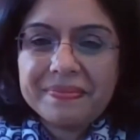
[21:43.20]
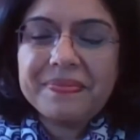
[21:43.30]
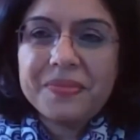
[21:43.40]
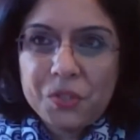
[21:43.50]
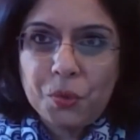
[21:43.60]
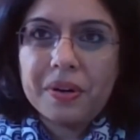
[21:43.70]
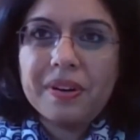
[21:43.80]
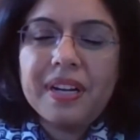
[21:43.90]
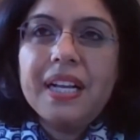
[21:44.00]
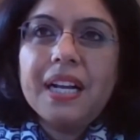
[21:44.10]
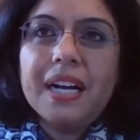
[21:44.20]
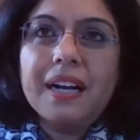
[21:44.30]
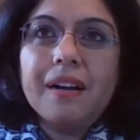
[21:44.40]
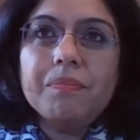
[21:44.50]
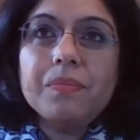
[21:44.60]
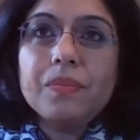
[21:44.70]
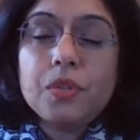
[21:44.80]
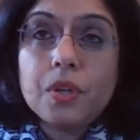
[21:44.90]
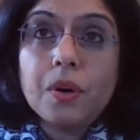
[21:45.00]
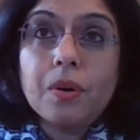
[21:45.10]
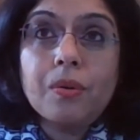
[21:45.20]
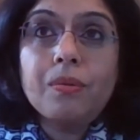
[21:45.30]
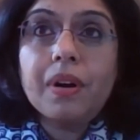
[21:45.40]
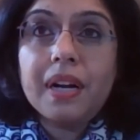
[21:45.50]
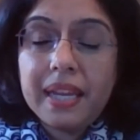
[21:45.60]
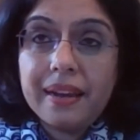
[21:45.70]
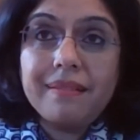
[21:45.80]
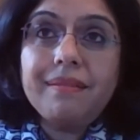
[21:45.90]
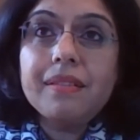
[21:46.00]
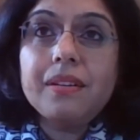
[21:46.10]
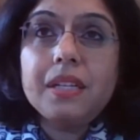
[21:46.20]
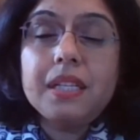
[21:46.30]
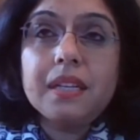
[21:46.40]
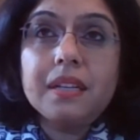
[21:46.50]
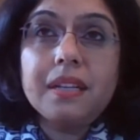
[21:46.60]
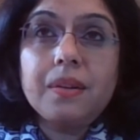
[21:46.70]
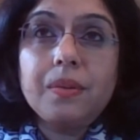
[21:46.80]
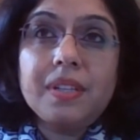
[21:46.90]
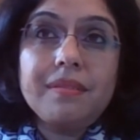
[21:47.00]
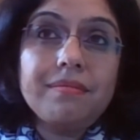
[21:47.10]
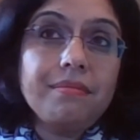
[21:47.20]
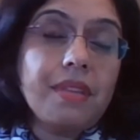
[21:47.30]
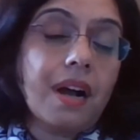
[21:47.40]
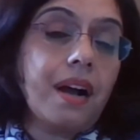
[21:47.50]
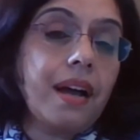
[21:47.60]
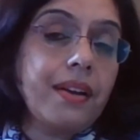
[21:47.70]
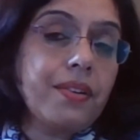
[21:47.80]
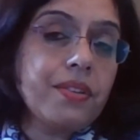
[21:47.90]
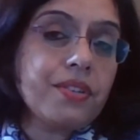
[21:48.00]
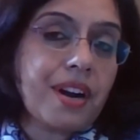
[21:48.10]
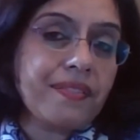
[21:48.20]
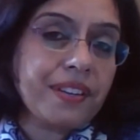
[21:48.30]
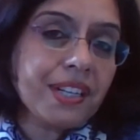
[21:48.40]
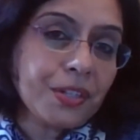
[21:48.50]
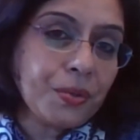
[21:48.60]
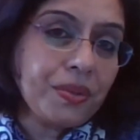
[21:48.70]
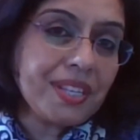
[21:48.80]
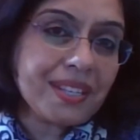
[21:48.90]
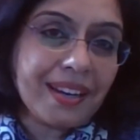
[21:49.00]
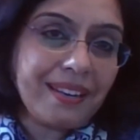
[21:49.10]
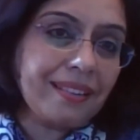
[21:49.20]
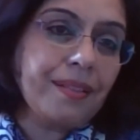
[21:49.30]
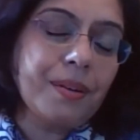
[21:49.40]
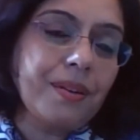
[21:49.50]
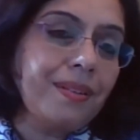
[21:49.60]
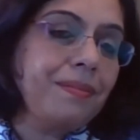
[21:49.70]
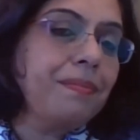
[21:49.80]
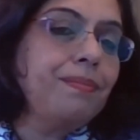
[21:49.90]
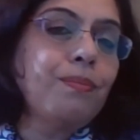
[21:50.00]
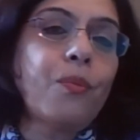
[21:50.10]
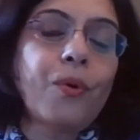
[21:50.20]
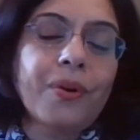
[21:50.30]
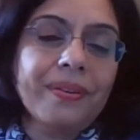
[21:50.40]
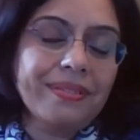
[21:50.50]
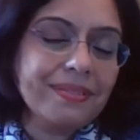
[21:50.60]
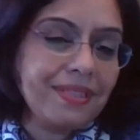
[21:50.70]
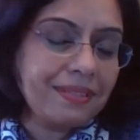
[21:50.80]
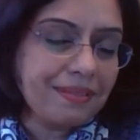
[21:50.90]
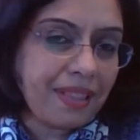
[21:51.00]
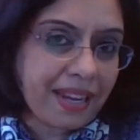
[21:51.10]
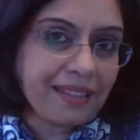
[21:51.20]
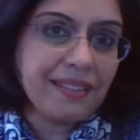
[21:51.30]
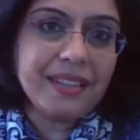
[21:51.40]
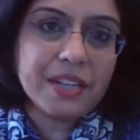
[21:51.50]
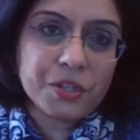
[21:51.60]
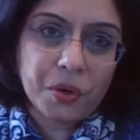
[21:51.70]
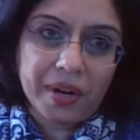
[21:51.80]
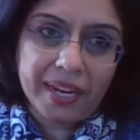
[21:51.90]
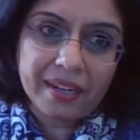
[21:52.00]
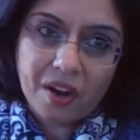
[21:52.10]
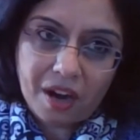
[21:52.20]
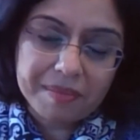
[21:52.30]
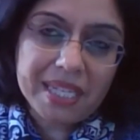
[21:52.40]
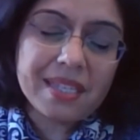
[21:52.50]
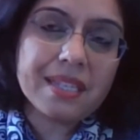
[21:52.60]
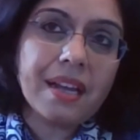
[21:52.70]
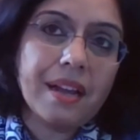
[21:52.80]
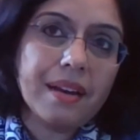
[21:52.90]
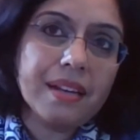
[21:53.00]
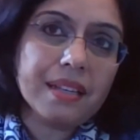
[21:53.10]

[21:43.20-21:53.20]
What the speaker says: Sure. So again, the higher the traffic to the site, the more likely that you're going to get comments. And